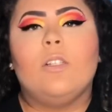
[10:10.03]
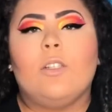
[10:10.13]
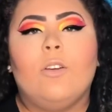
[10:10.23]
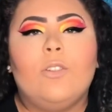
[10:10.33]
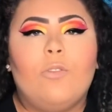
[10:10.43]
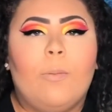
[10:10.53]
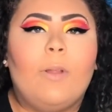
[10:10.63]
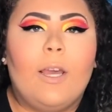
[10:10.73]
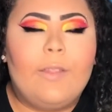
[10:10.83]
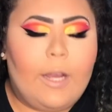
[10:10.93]
So to
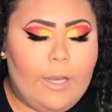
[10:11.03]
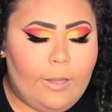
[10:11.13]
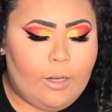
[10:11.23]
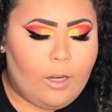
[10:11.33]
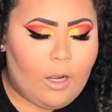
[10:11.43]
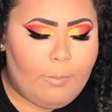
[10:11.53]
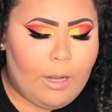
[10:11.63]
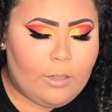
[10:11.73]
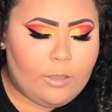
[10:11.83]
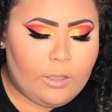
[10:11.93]
apply the highlighter, I'm
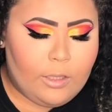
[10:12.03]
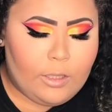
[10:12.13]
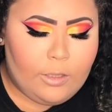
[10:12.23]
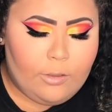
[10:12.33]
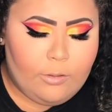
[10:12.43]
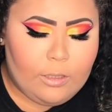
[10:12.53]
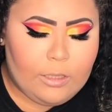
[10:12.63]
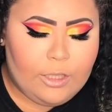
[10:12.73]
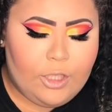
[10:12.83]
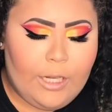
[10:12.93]
actually gonna use
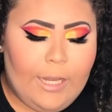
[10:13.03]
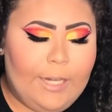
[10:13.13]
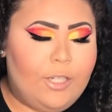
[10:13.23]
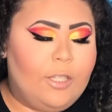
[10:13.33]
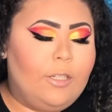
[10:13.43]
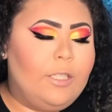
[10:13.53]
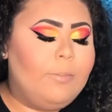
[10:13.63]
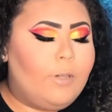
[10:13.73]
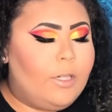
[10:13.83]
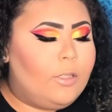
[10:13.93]
the
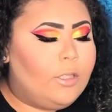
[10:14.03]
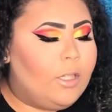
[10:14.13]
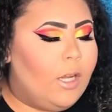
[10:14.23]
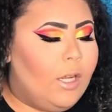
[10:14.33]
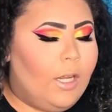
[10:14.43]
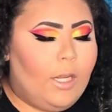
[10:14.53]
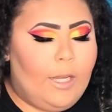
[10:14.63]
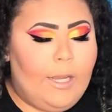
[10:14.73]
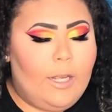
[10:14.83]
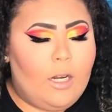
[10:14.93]
JH30 brush
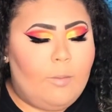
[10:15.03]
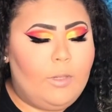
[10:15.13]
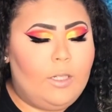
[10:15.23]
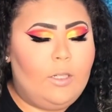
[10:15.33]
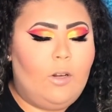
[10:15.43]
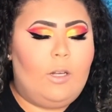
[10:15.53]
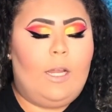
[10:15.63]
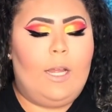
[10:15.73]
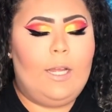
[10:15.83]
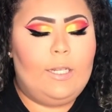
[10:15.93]
and I'm gonna go
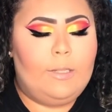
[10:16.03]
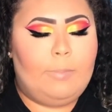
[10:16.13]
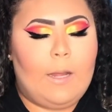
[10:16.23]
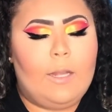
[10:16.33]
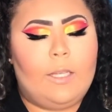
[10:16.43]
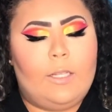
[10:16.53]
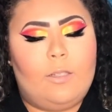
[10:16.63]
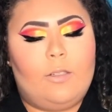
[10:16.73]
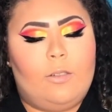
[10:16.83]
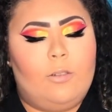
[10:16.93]
ahead back
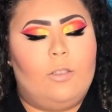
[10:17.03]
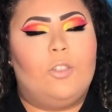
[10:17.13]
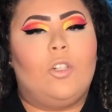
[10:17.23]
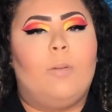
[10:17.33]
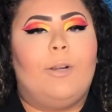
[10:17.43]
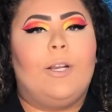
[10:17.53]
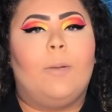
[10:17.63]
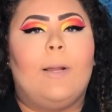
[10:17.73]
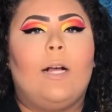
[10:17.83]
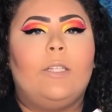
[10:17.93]
into the
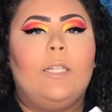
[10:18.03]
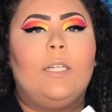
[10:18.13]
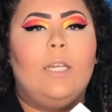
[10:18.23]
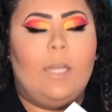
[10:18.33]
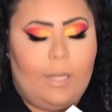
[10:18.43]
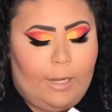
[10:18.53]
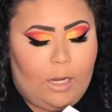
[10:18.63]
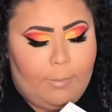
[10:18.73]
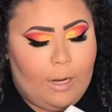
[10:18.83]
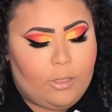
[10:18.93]
Jawbreaker palette
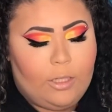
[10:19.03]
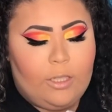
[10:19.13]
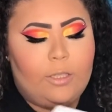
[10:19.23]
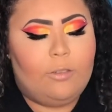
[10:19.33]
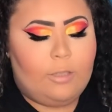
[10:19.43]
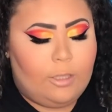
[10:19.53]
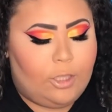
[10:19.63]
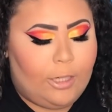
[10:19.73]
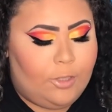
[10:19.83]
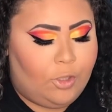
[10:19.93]
and I'm actually gonna use the
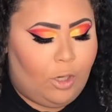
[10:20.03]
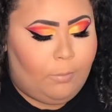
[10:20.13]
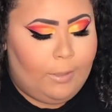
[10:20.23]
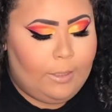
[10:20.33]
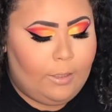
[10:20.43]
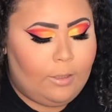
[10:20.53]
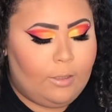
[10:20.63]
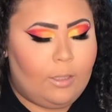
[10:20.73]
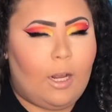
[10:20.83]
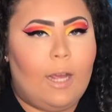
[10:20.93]
shade
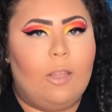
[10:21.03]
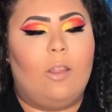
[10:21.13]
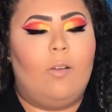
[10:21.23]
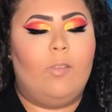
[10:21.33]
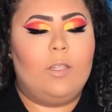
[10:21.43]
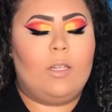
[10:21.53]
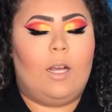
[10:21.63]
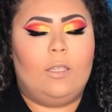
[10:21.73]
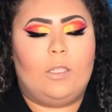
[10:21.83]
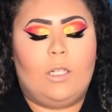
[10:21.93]
Jawbreaker. I love this
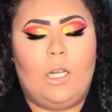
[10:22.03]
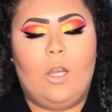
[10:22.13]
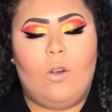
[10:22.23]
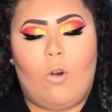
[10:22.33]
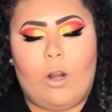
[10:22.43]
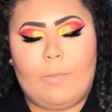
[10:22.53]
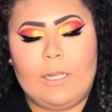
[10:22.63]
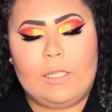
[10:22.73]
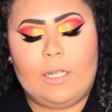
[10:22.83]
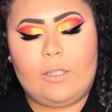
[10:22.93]
color on
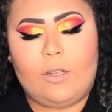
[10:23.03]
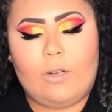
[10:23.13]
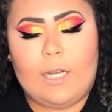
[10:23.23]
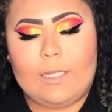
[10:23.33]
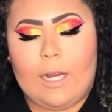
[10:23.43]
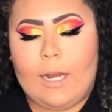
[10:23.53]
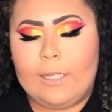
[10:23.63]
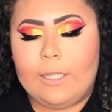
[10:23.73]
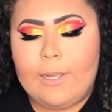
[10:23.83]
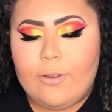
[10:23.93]
my skin tone as a
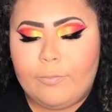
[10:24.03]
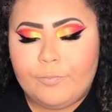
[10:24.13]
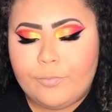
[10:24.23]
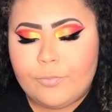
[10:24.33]
highlight